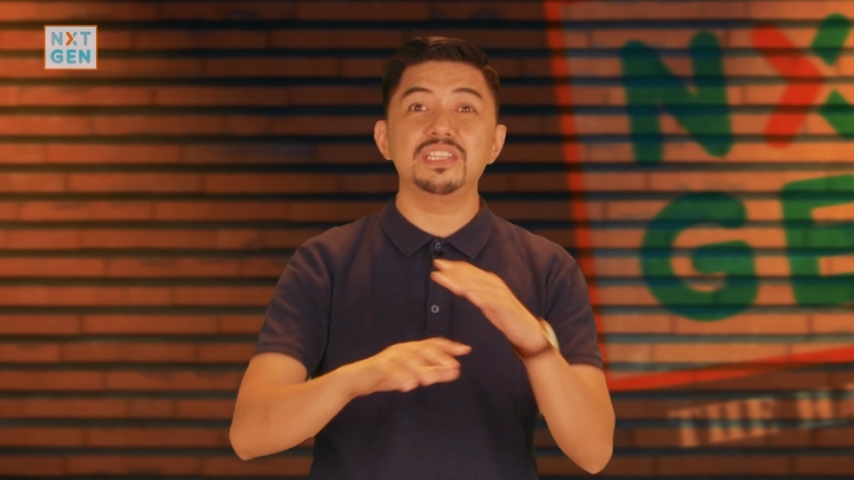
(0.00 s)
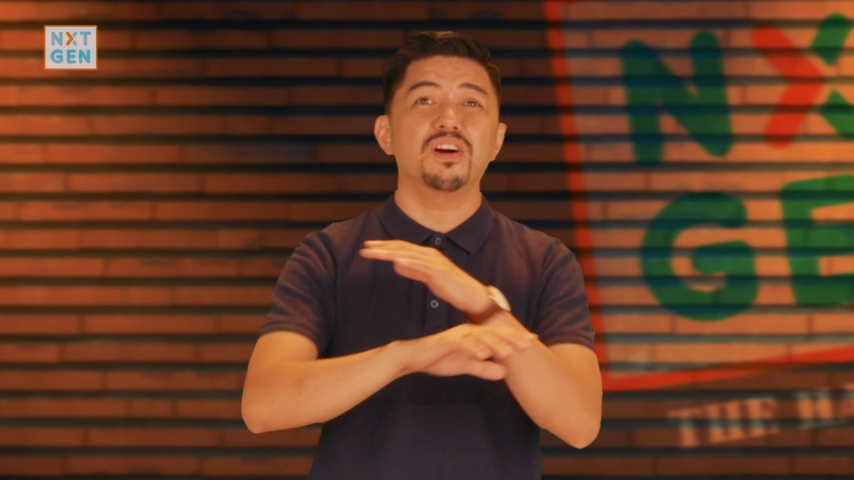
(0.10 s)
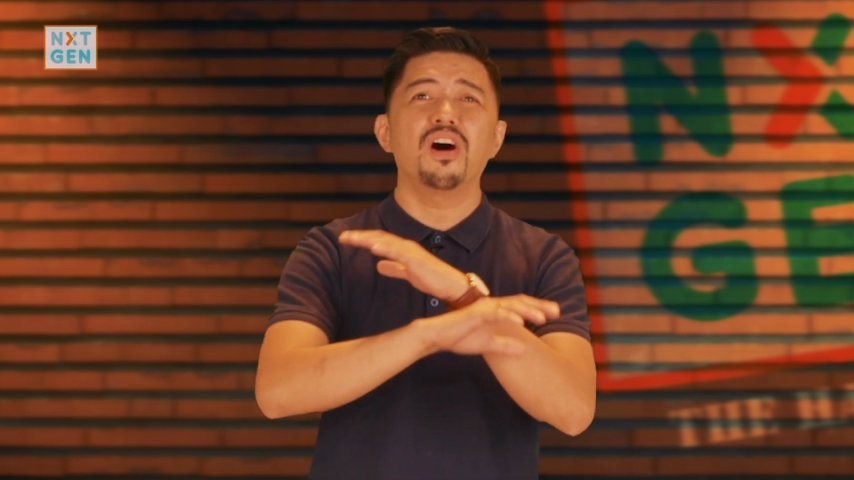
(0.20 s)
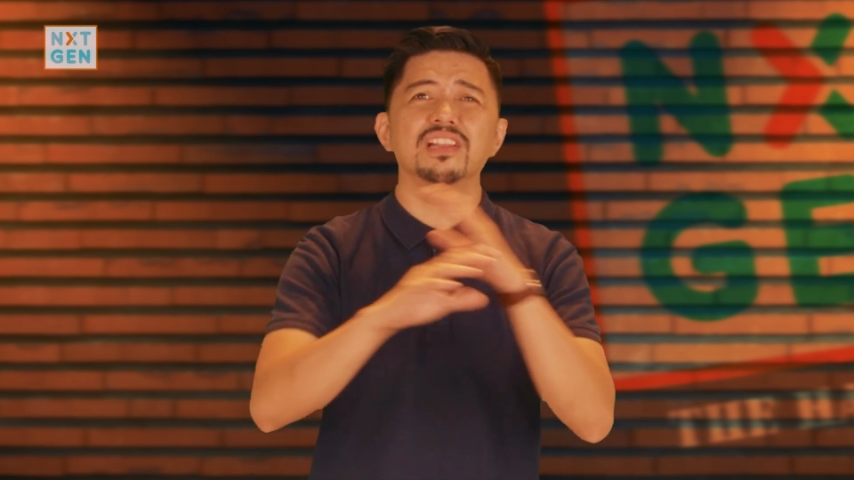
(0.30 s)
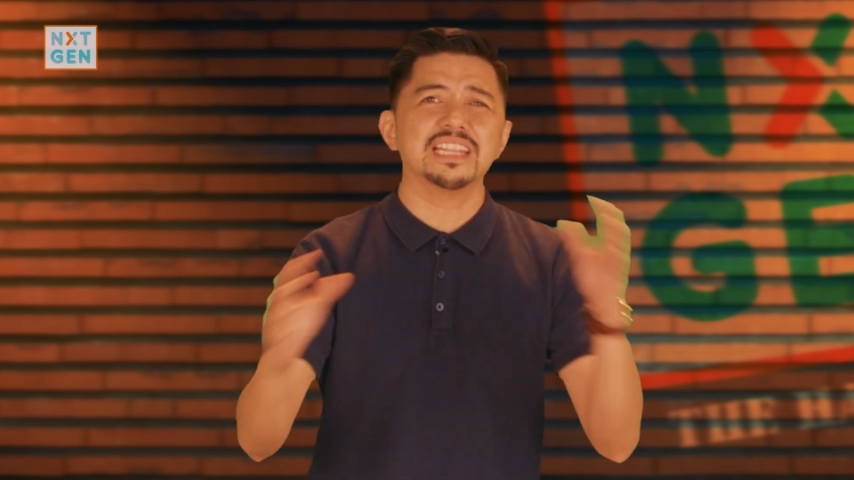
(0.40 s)

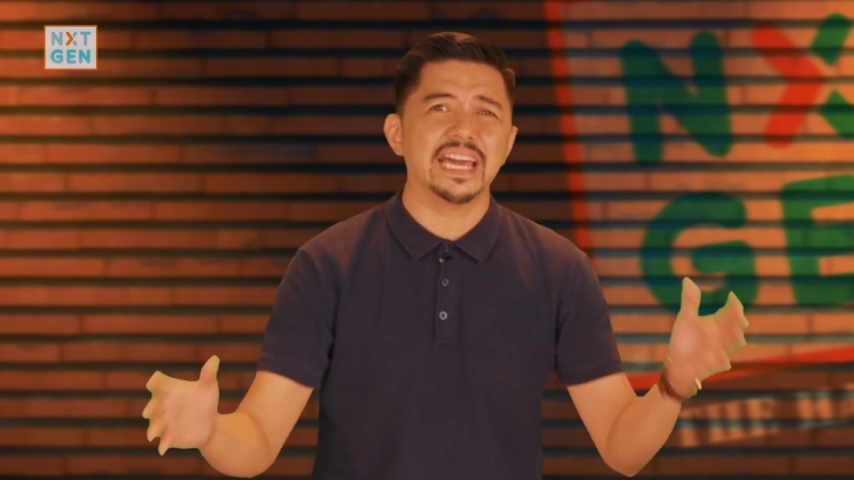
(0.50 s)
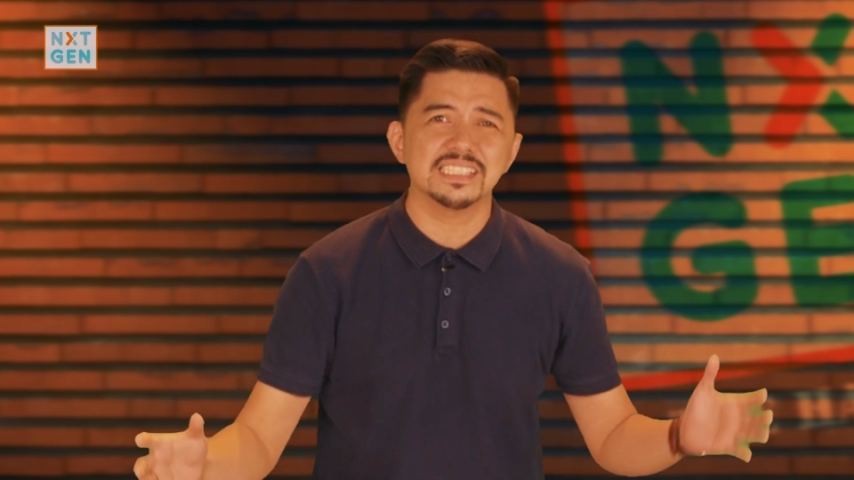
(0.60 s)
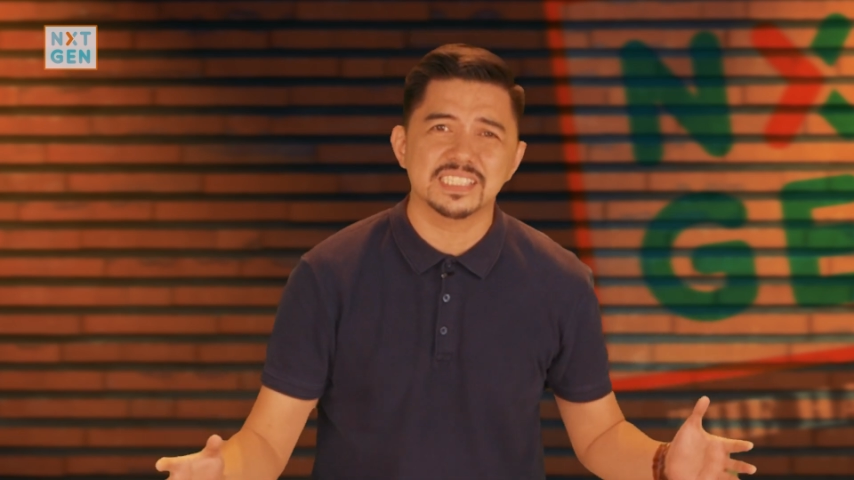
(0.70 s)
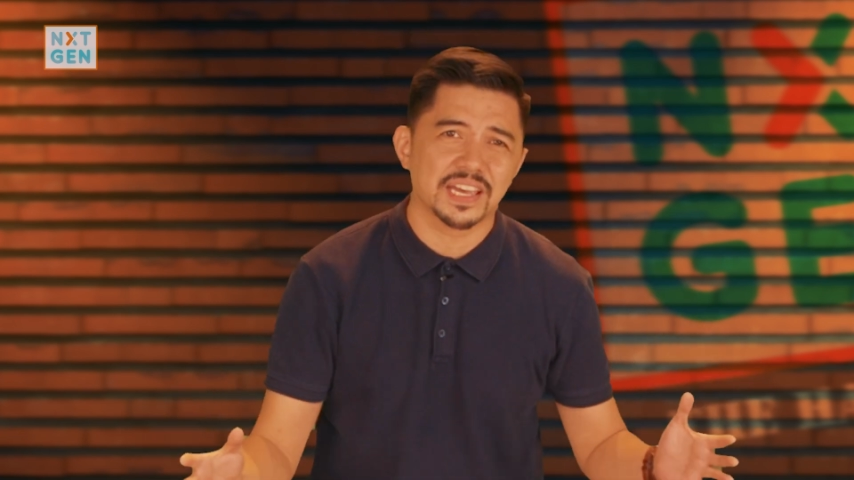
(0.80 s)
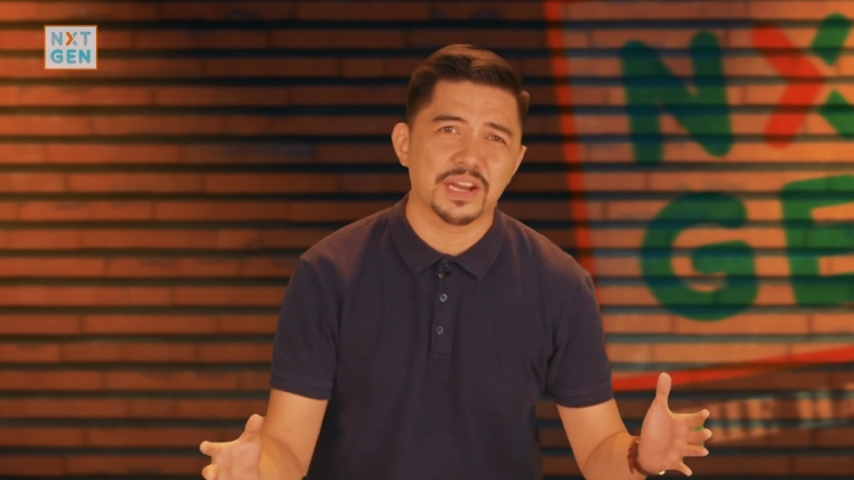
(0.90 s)
the
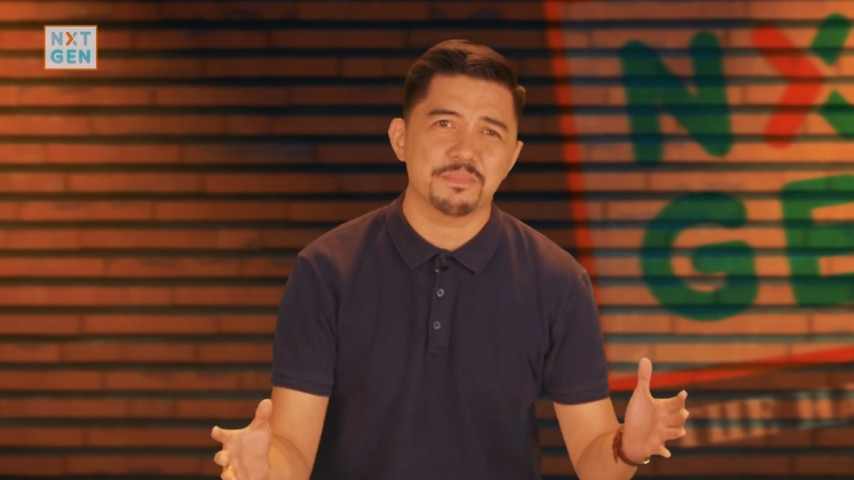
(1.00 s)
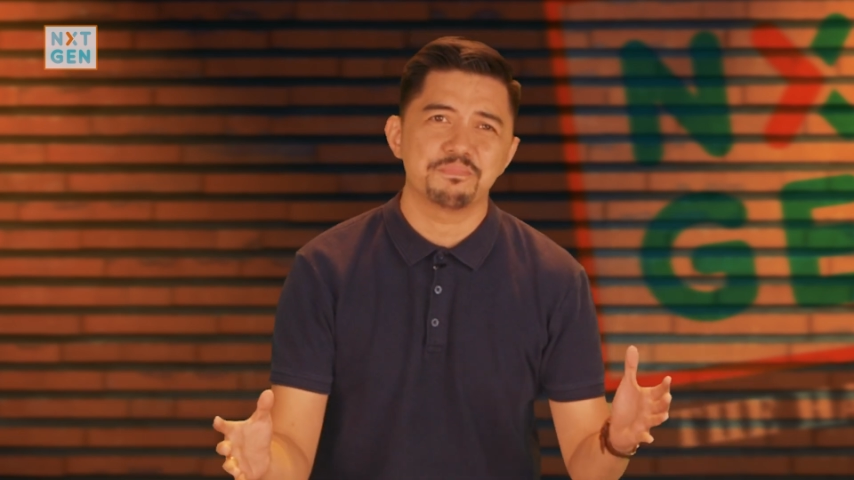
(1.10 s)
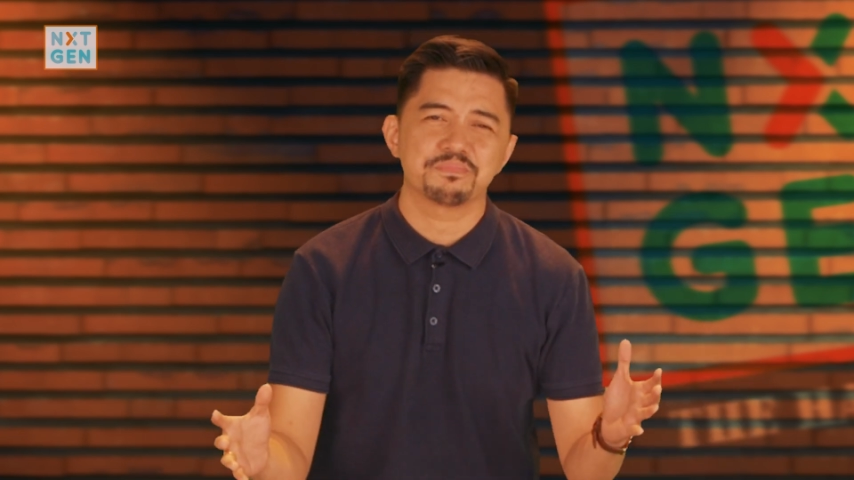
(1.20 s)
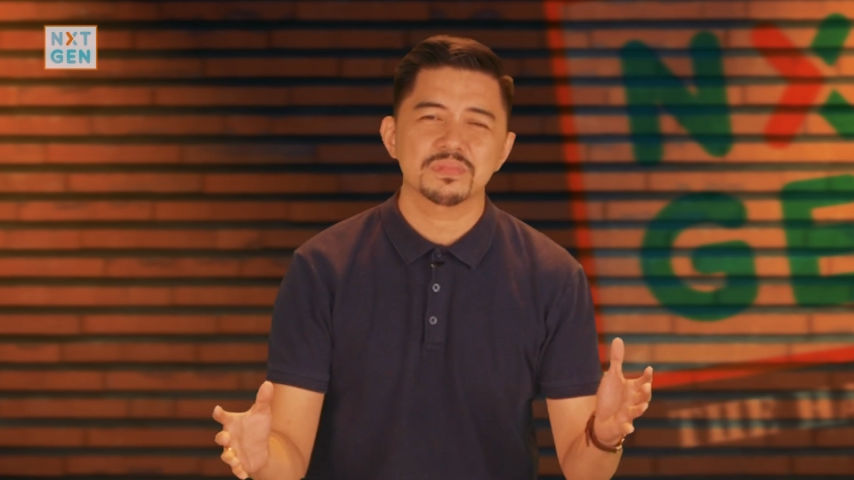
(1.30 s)
online setup.